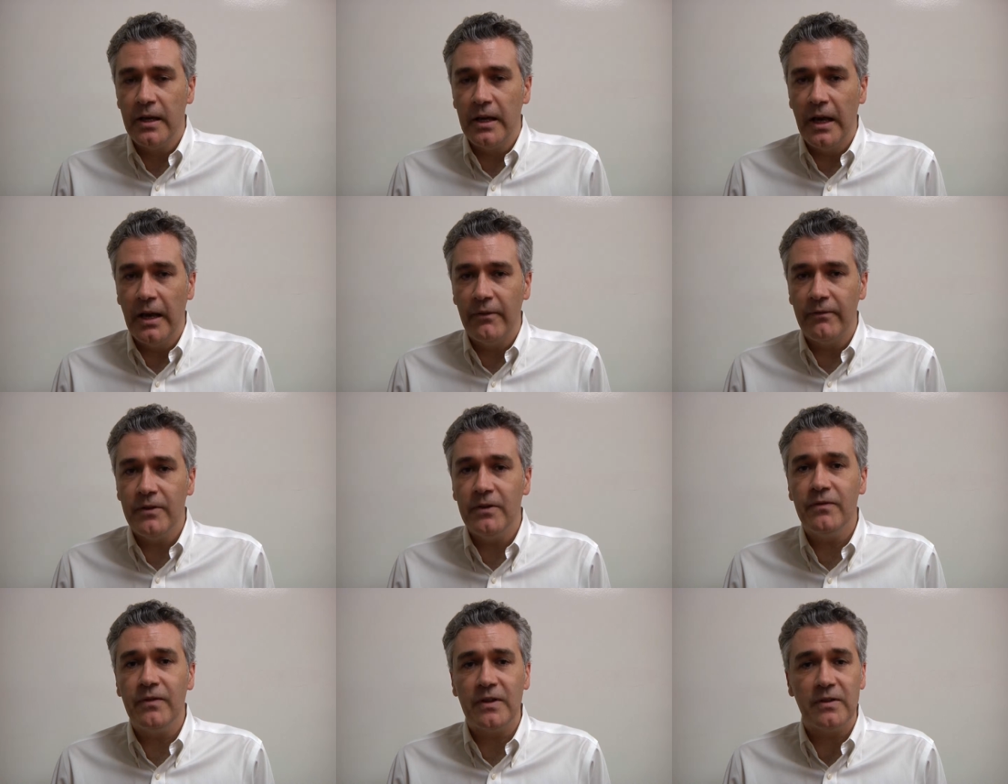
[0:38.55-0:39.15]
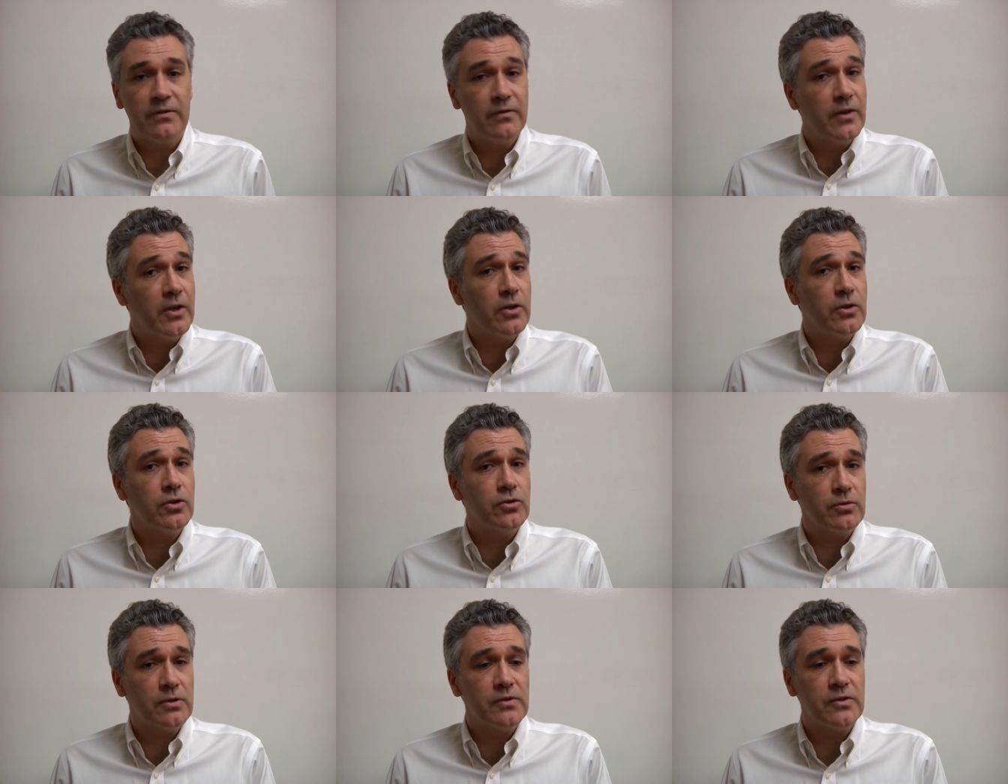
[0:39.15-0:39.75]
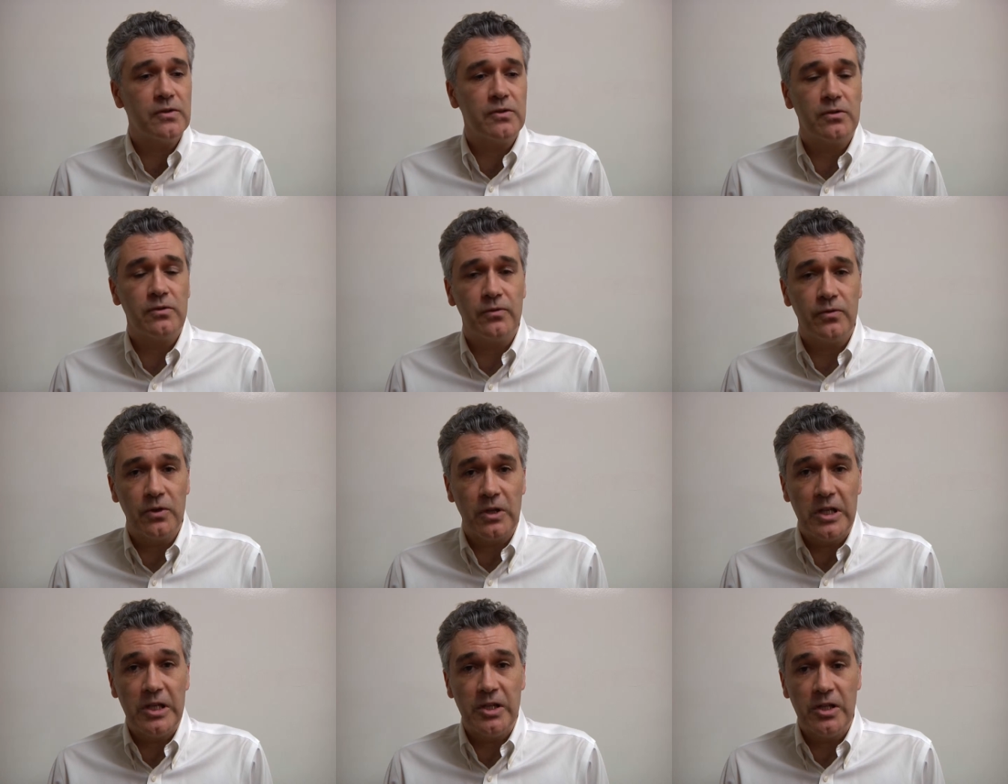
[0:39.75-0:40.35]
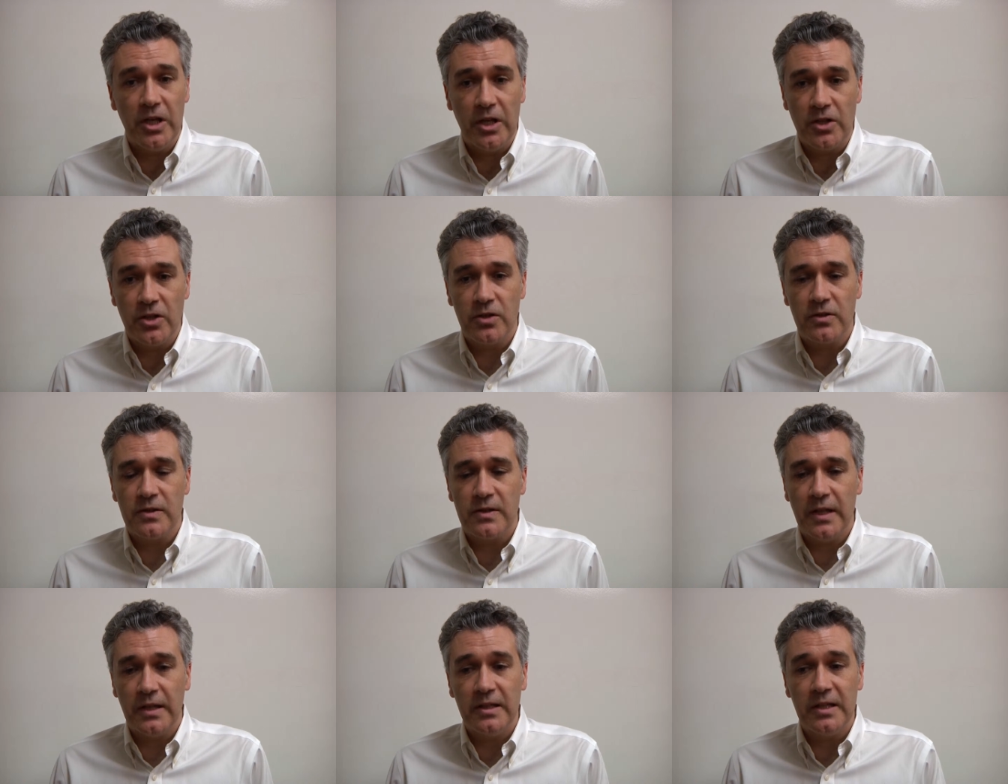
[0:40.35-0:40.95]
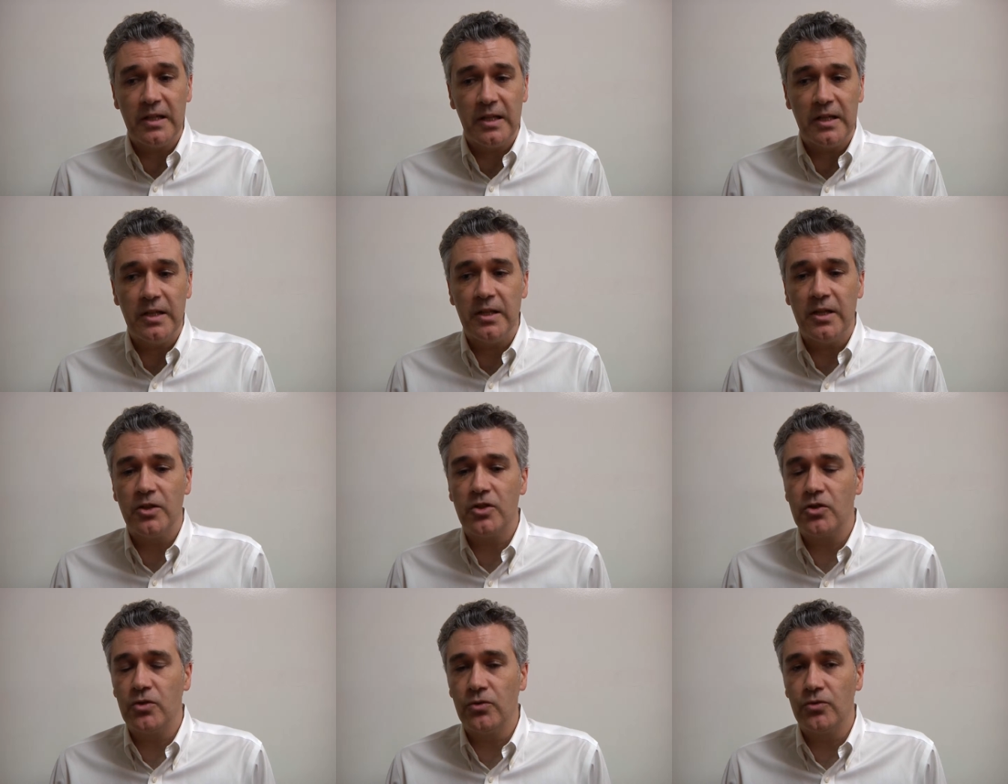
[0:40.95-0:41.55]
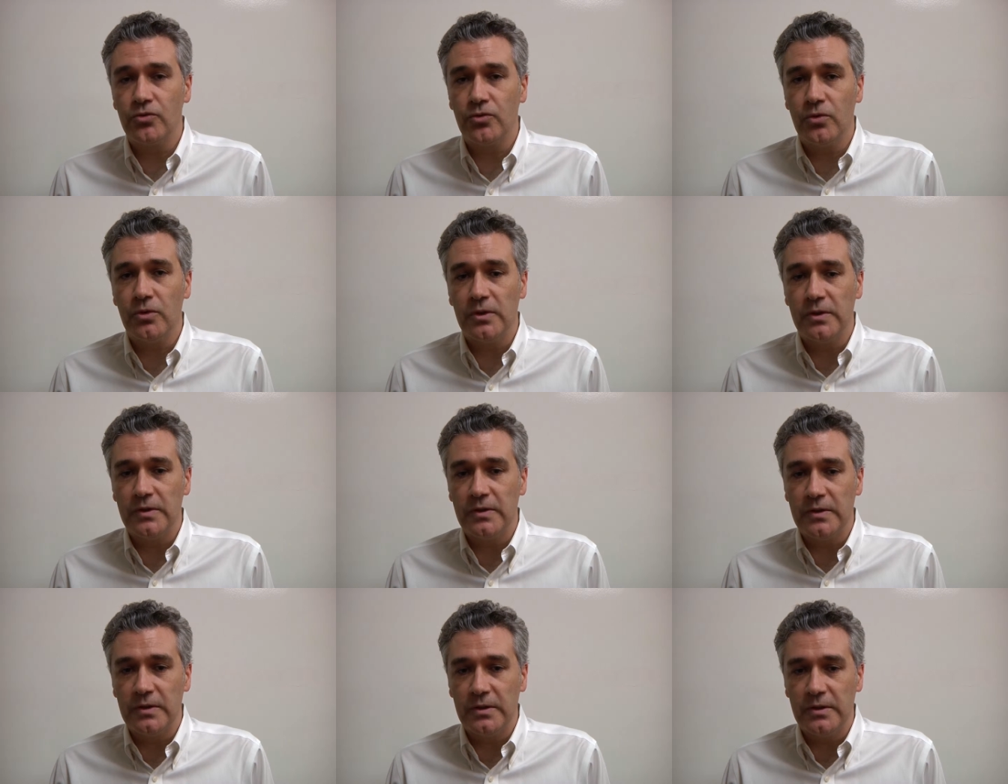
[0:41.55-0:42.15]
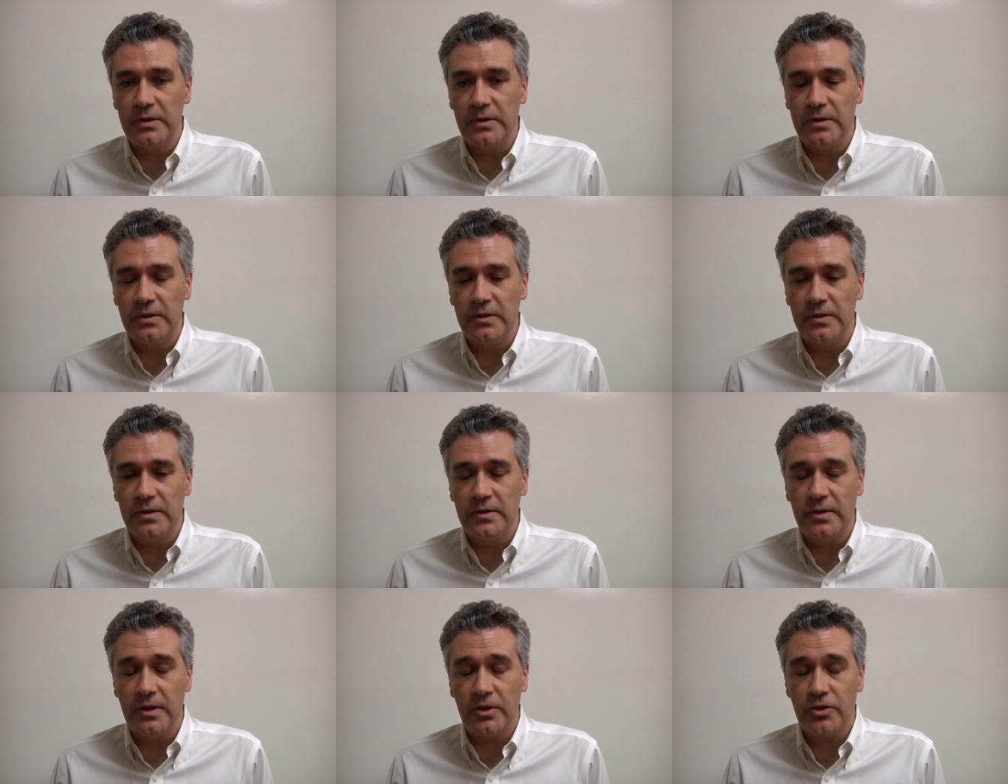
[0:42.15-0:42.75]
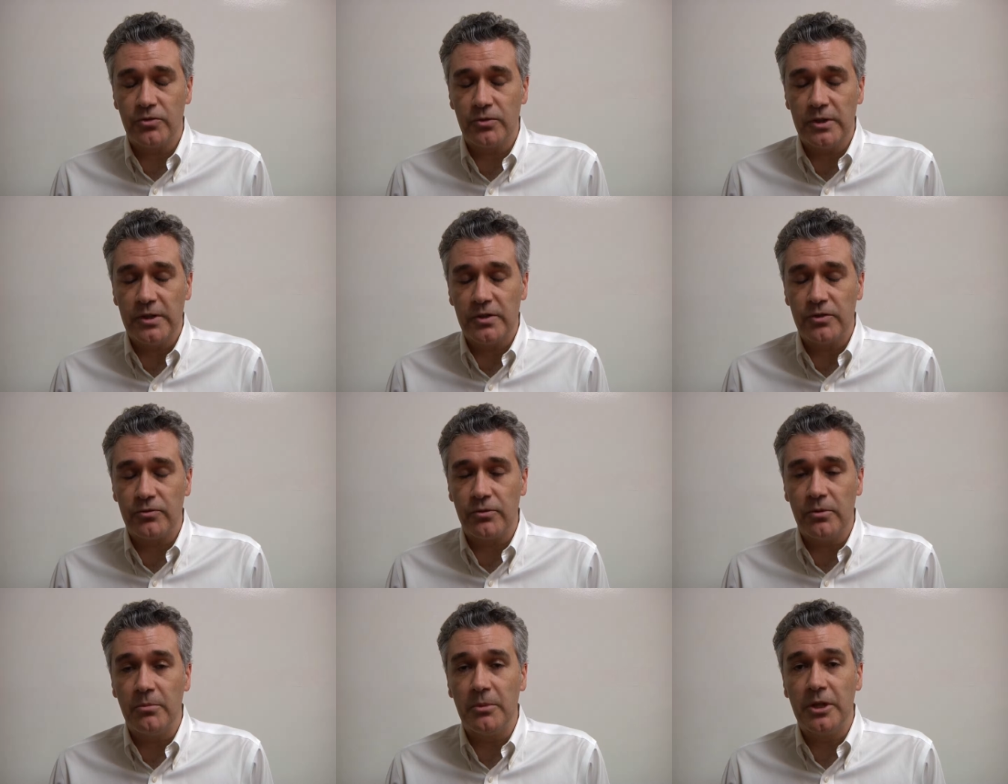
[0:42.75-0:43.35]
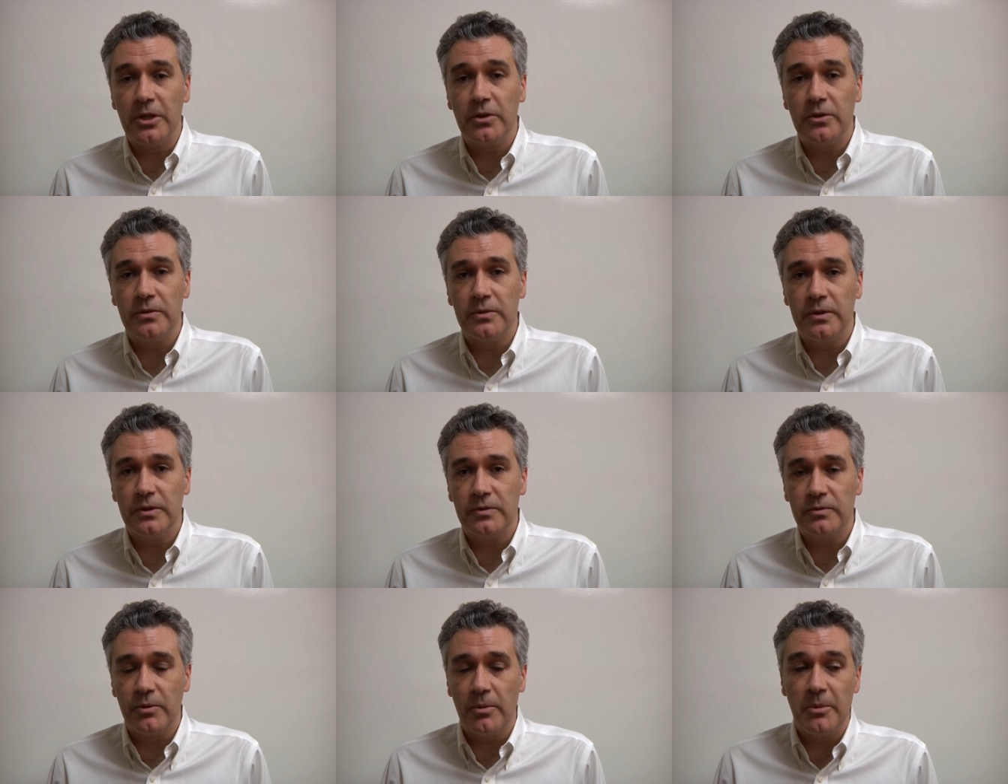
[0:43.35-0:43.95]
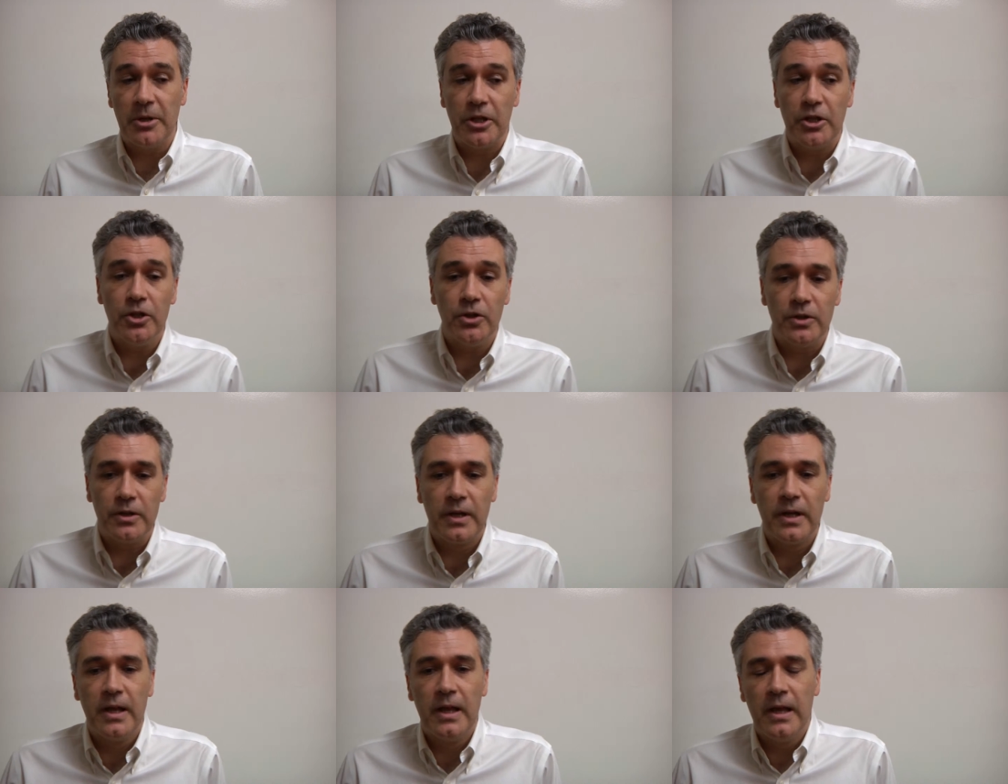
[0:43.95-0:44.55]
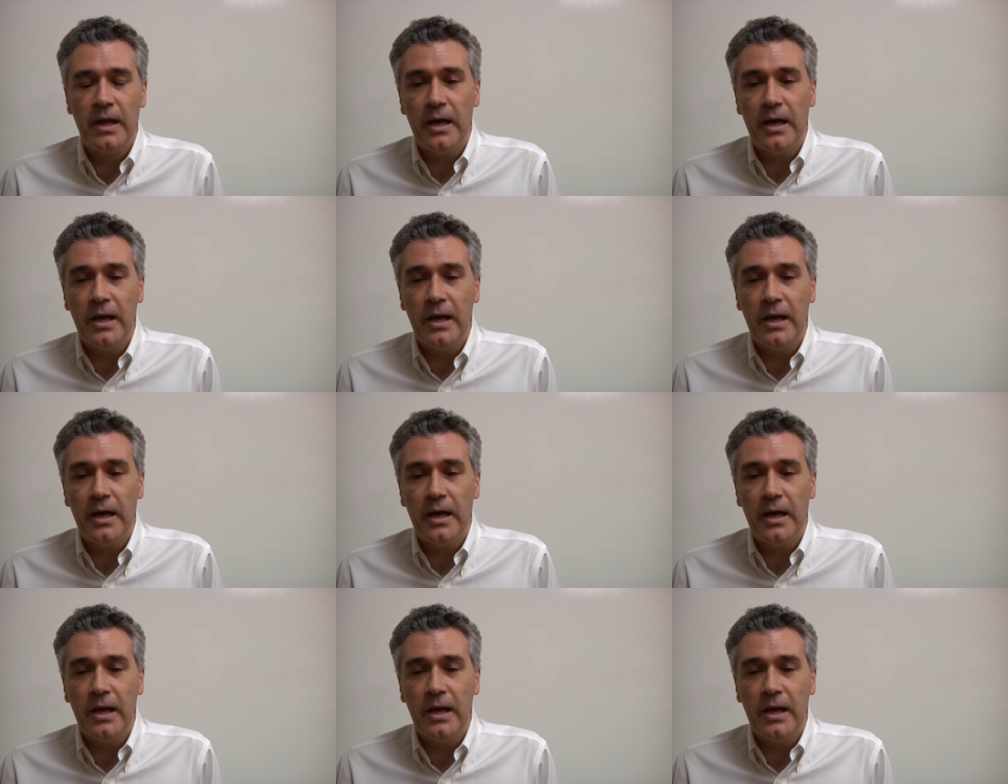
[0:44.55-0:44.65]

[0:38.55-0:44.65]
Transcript: Uh, FinFET is a very good transistor for leakage. Static leakage control is, is, is actually extremely, extremely good.